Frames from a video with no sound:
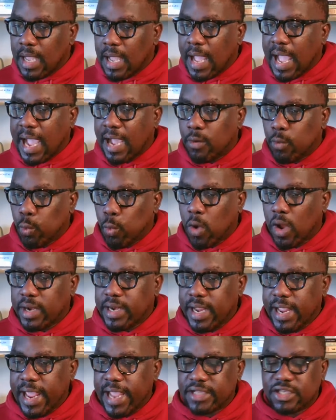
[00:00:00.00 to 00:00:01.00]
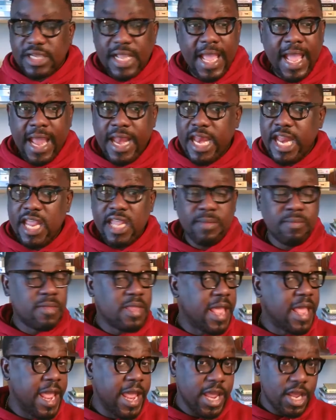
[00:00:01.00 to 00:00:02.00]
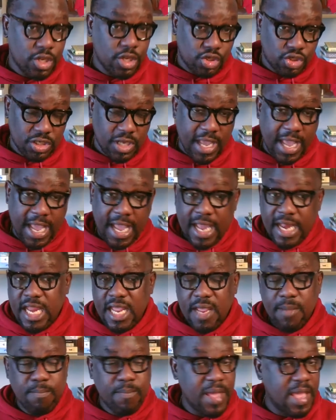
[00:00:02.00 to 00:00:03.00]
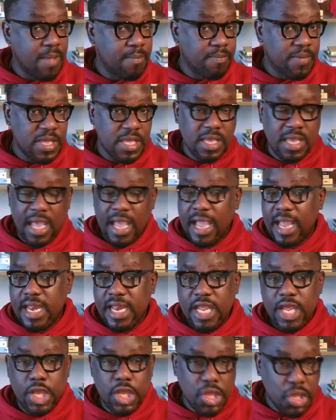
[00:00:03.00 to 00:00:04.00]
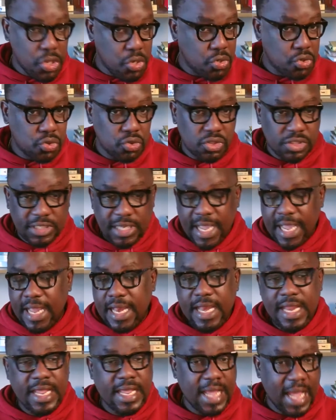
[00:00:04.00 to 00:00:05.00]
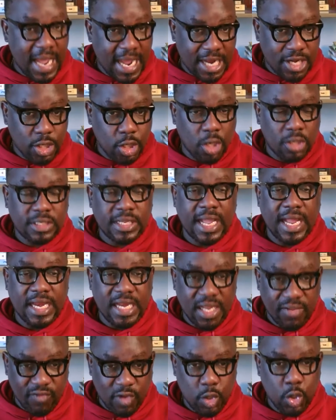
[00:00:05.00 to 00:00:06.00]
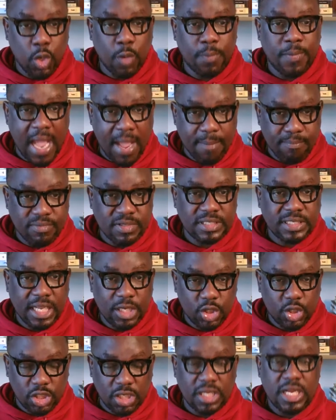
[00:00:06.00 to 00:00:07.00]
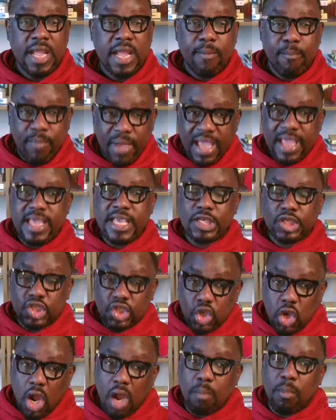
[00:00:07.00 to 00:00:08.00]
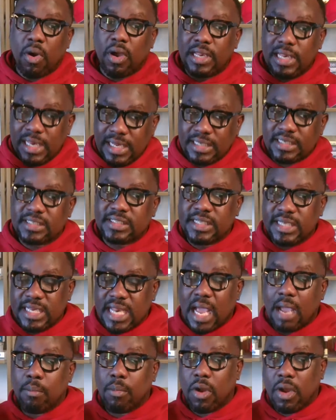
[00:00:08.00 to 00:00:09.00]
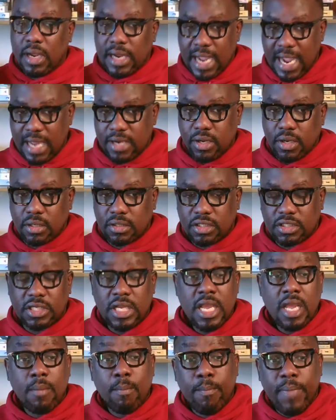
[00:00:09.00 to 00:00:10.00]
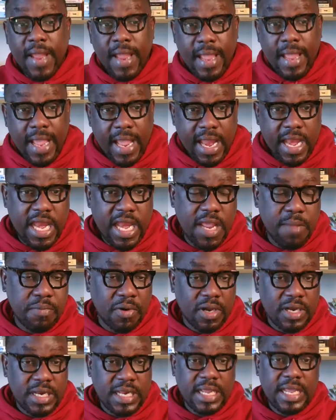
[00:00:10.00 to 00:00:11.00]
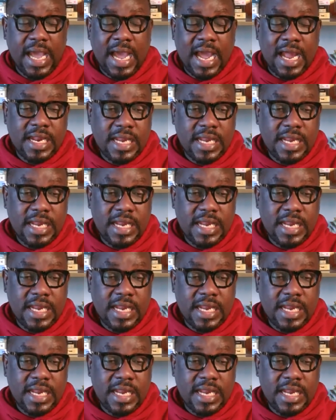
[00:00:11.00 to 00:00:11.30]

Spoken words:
At what age, any baby, any youth, any adult can develop hypertension, but it's commonly seen among adults. But anybody at